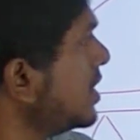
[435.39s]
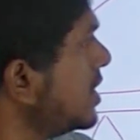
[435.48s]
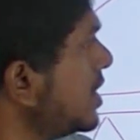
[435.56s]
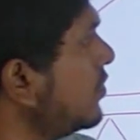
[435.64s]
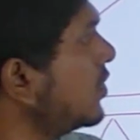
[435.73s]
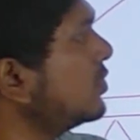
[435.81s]

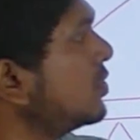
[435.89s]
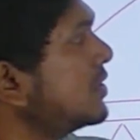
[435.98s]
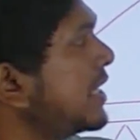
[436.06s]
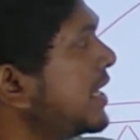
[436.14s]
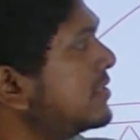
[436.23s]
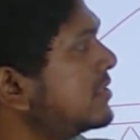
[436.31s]
even though
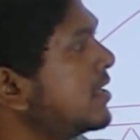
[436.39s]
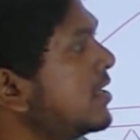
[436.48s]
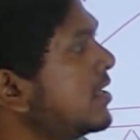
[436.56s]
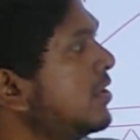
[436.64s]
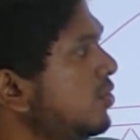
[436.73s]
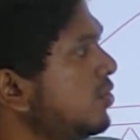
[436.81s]
there is
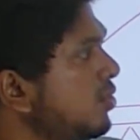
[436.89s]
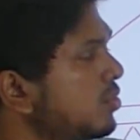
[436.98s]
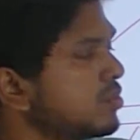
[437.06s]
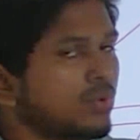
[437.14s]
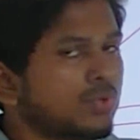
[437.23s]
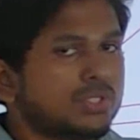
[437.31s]
no
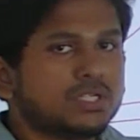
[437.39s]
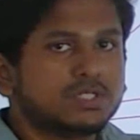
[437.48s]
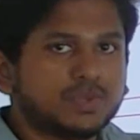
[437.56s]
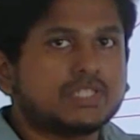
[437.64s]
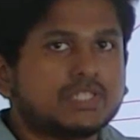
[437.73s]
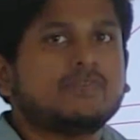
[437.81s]
question
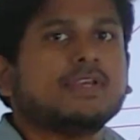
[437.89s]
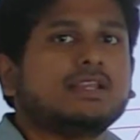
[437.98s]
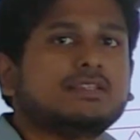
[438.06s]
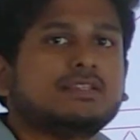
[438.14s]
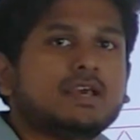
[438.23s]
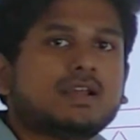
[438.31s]

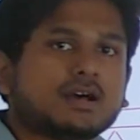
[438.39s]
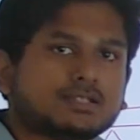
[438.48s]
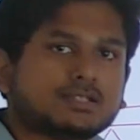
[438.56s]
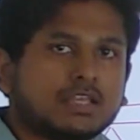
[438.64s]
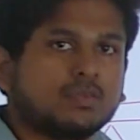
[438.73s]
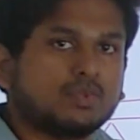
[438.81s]
specifically they are
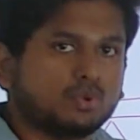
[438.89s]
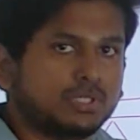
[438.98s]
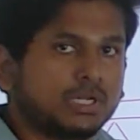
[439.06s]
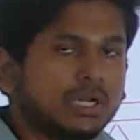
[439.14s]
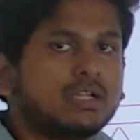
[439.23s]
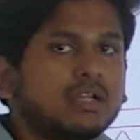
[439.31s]
asking about
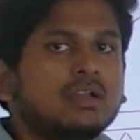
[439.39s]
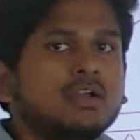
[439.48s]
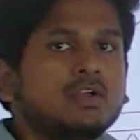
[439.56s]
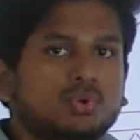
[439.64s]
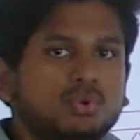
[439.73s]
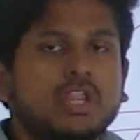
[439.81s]
that,
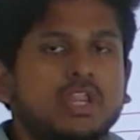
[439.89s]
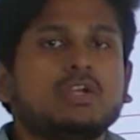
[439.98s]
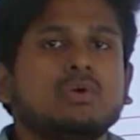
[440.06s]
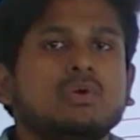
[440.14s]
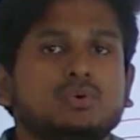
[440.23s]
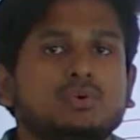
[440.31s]
you
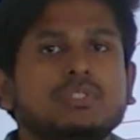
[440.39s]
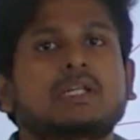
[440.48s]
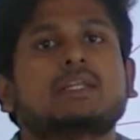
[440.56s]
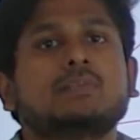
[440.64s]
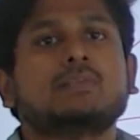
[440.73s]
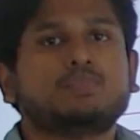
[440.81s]
need to give
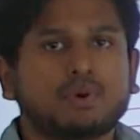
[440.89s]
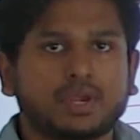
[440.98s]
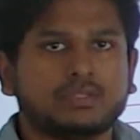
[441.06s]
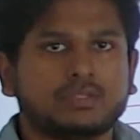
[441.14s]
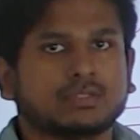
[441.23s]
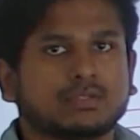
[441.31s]
certain
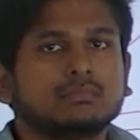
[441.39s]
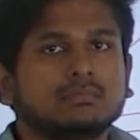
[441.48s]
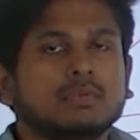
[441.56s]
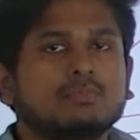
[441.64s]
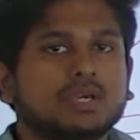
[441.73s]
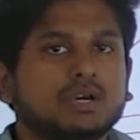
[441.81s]
points,
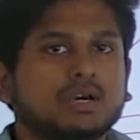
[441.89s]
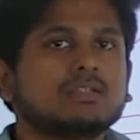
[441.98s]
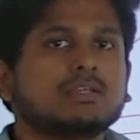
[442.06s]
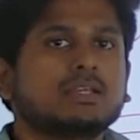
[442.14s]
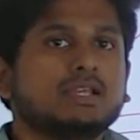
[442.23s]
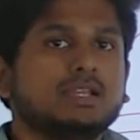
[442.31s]

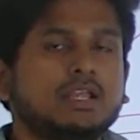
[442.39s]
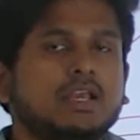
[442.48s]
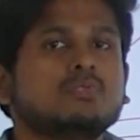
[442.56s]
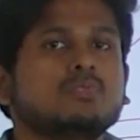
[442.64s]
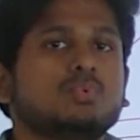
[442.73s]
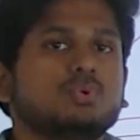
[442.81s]
because
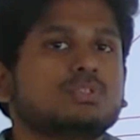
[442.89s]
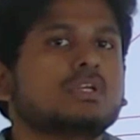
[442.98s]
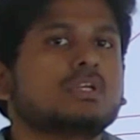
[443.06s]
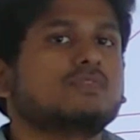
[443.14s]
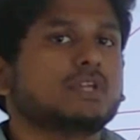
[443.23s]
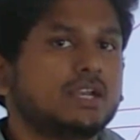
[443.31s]
India's most
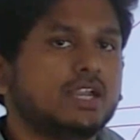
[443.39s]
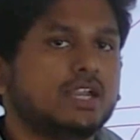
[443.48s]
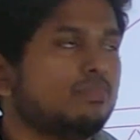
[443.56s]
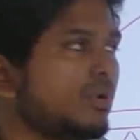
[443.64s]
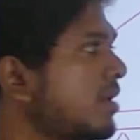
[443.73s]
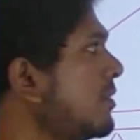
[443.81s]
of the
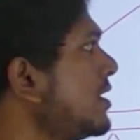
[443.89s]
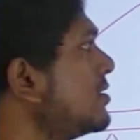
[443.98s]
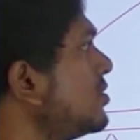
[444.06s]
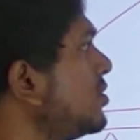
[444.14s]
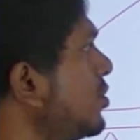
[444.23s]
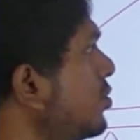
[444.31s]
unemployment
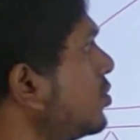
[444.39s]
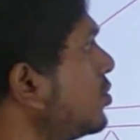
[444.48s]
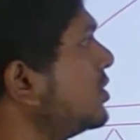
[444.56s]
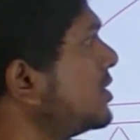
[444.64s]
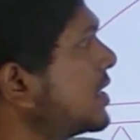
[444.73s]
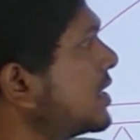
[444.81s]
is due to
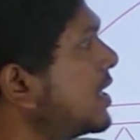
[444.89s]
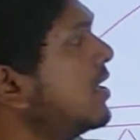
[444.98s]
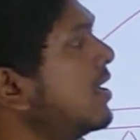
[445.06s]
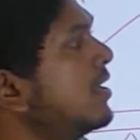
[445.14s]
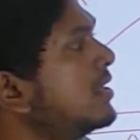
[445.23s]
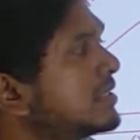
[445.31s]
this
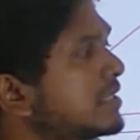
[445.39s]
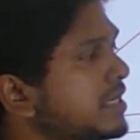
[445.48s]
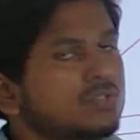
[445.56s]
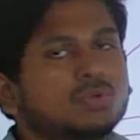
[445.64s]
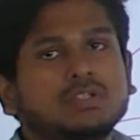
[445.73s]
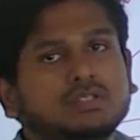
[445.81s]

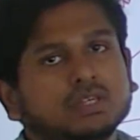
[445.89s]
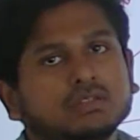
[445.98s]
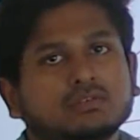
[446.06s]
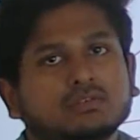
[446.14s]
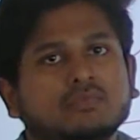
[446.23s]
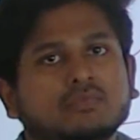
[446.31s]
structural thing,
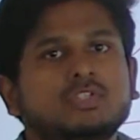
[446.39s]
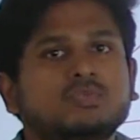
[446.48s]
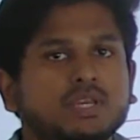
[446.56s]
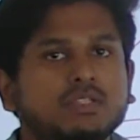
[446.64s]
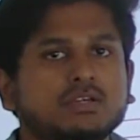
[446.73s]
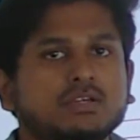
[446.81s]
which
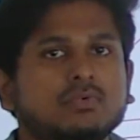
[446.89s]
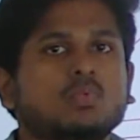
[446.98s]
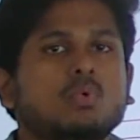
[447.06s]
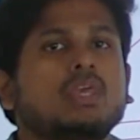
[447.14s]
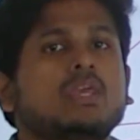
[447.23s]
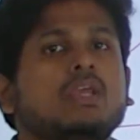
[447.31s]
means
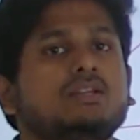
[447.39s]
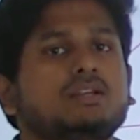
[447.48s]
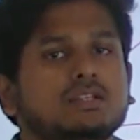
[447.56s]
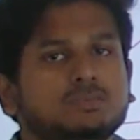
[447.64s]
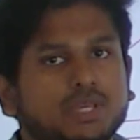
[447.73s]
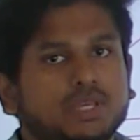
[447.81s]
why it
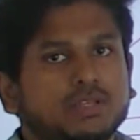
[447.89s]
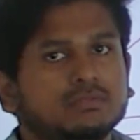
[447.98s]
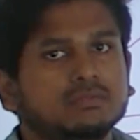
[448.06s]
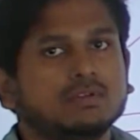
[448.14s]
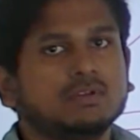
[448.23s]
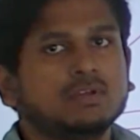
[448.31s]
is be
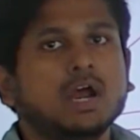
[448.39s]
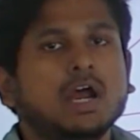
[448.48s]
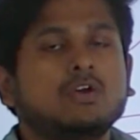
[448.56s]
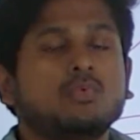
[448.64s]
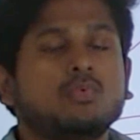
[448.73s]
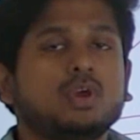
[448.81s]
and
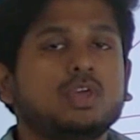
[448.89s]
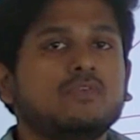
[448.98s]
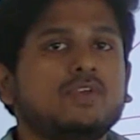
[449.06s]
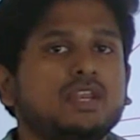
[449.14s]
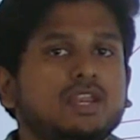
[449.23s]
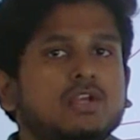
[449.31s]
why
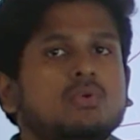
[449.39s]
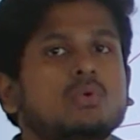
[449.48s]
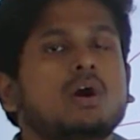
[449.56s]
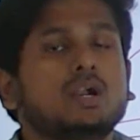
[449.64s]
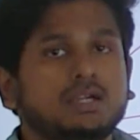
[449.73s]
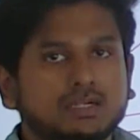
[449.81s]
we need to
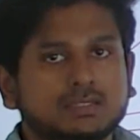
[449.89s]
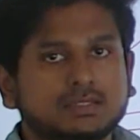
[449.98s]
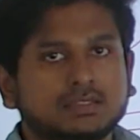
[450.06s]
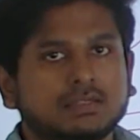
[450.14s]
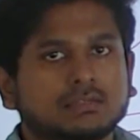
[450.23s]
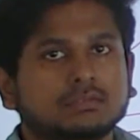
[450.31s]
address
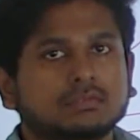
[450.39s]
it.